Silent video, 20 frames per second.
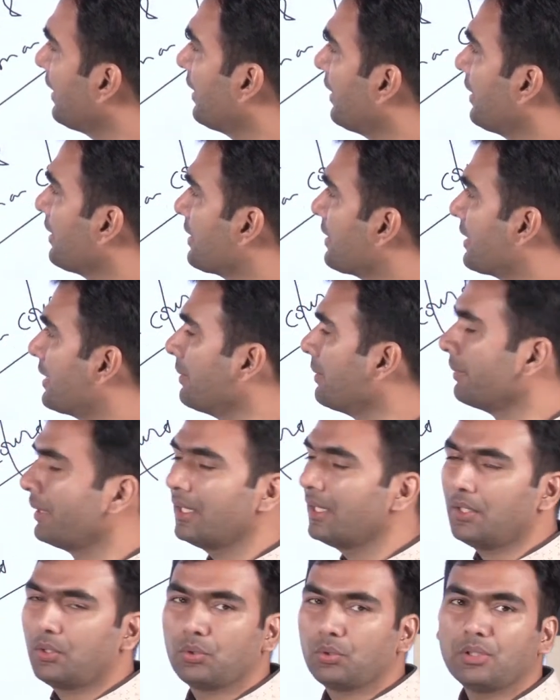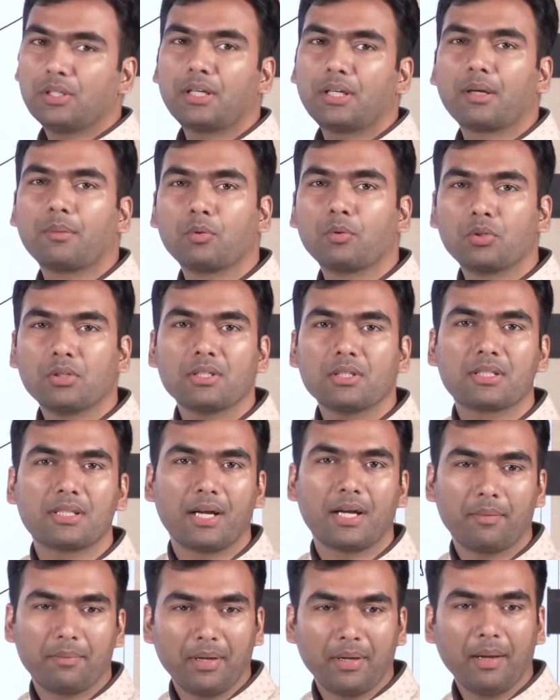similar to the tribunals
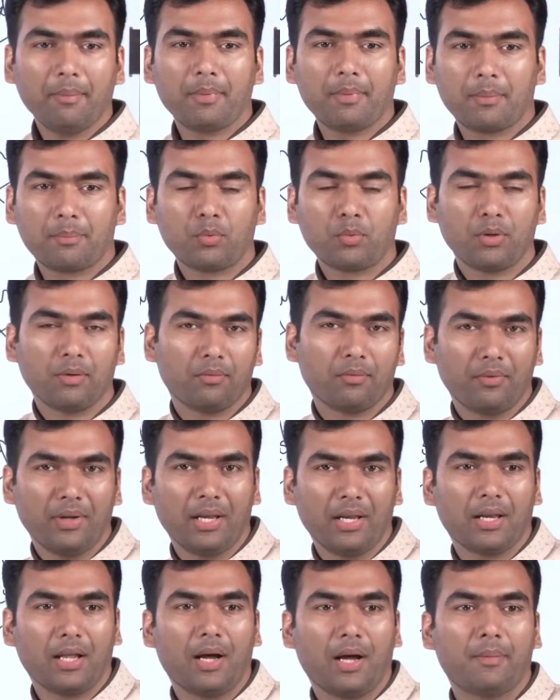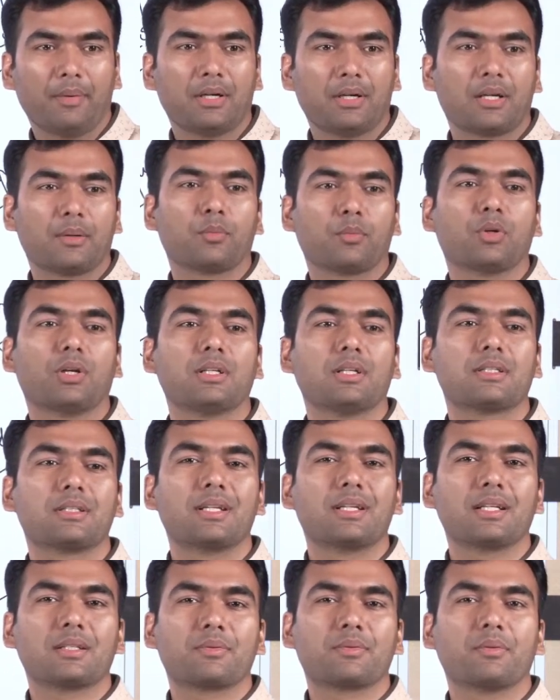that we have, but well, our tribunals
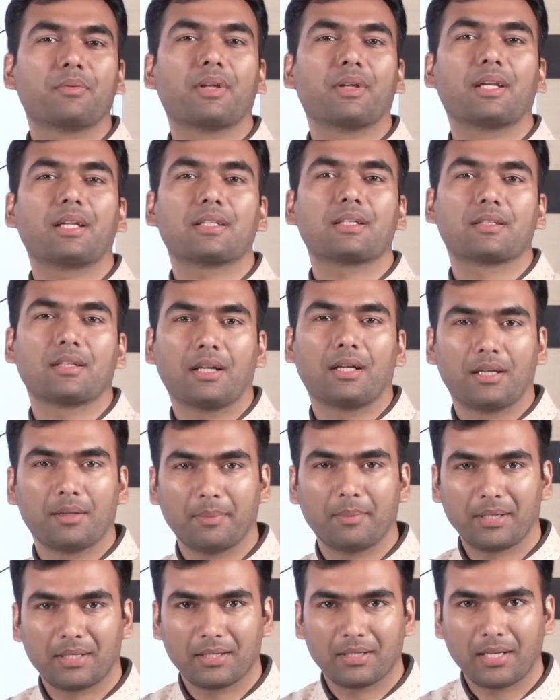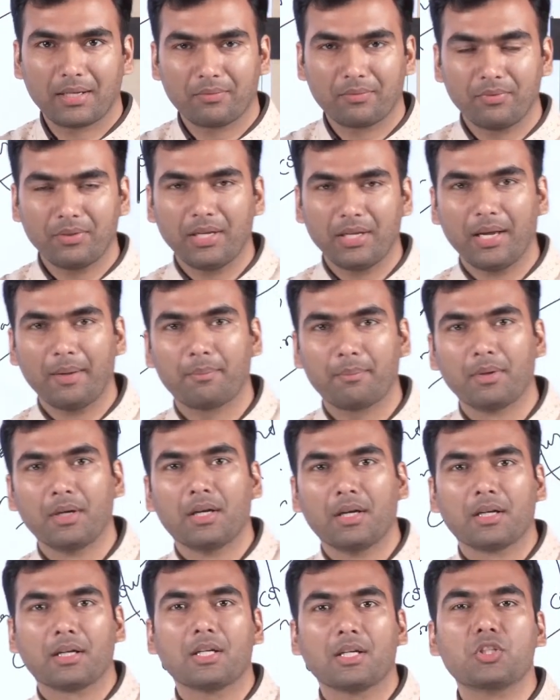deals with various other matter. Like we have
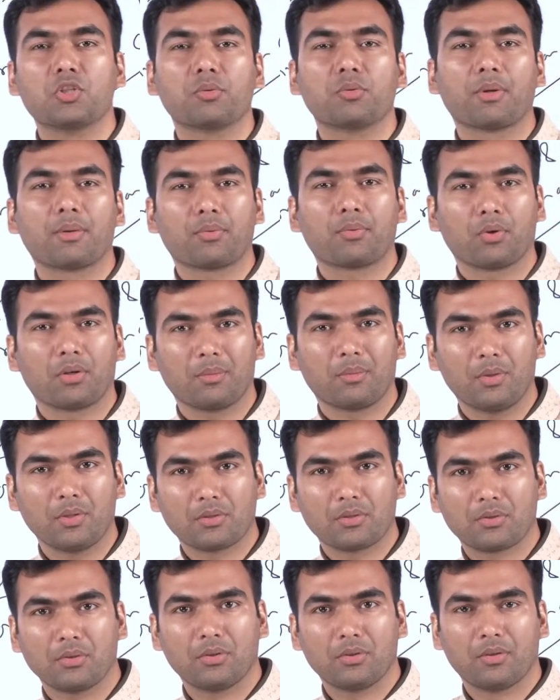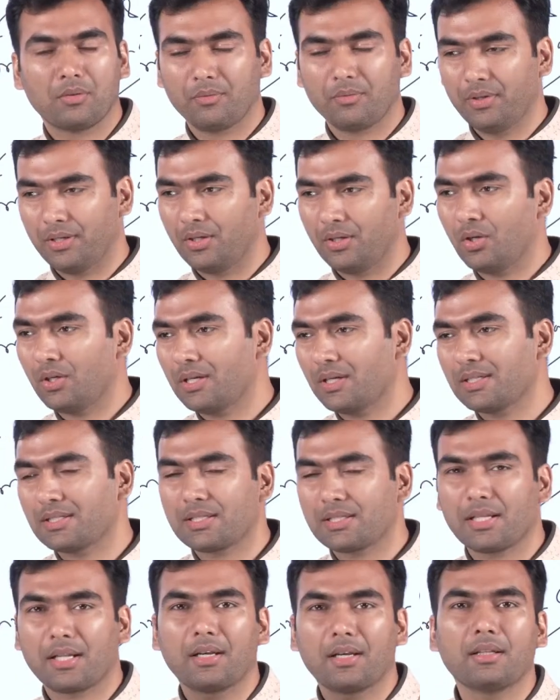consumer forum also, where not
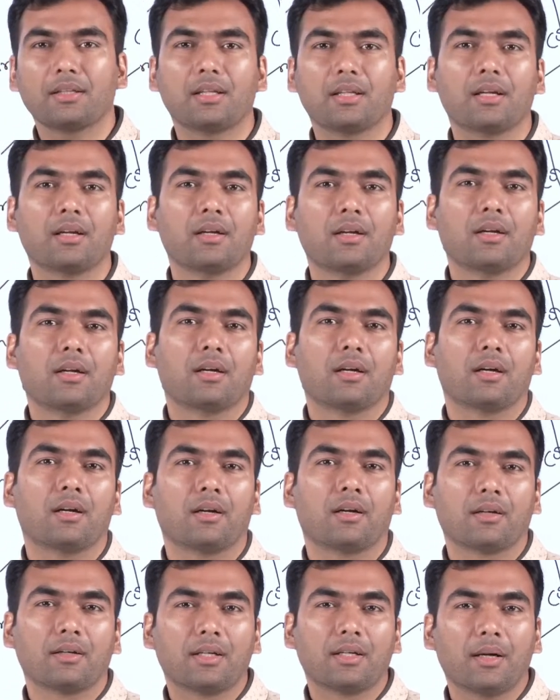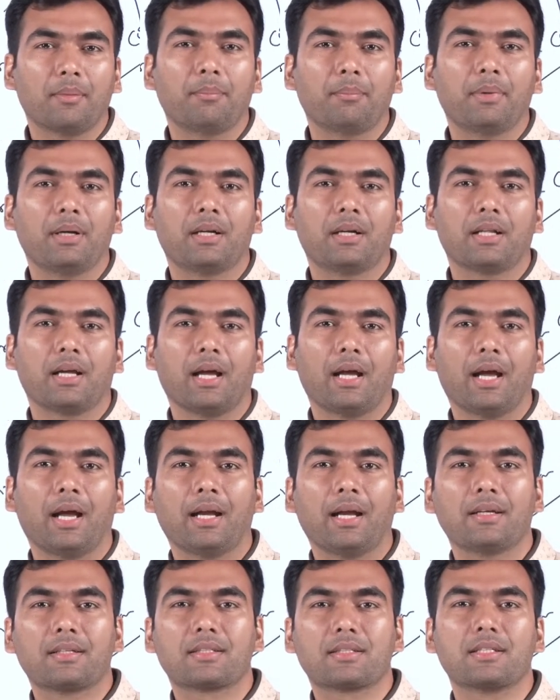necessarily the government
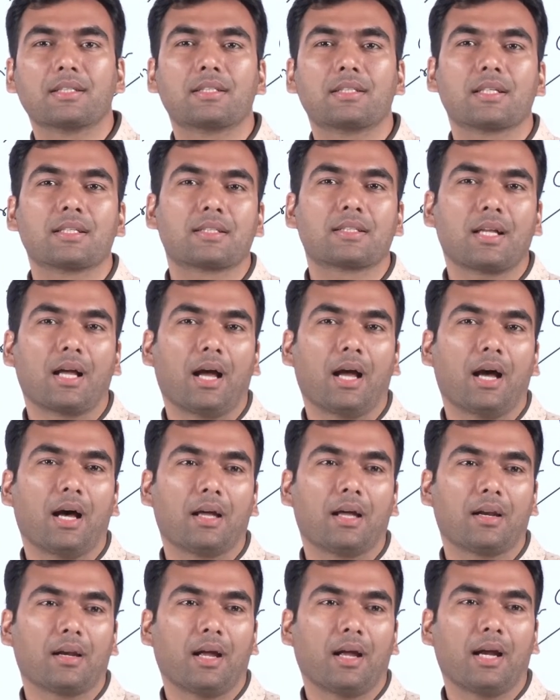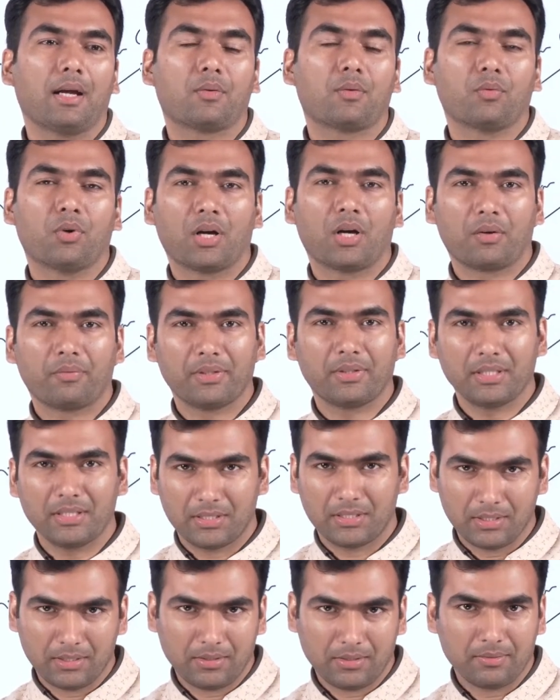and citizens are at war with
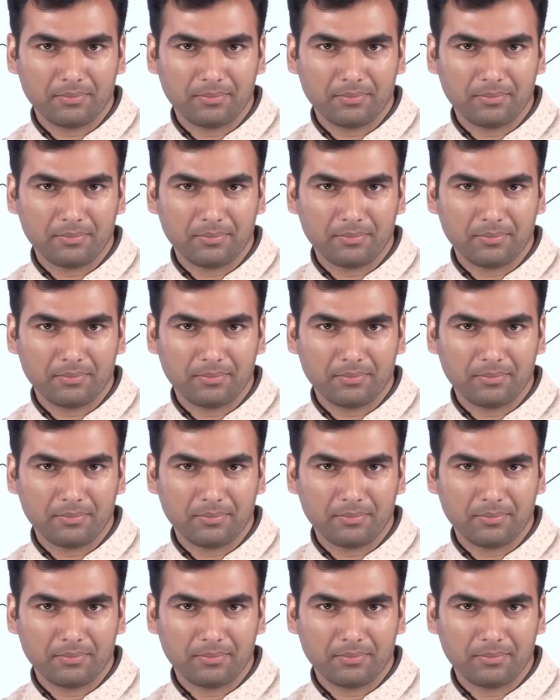each other.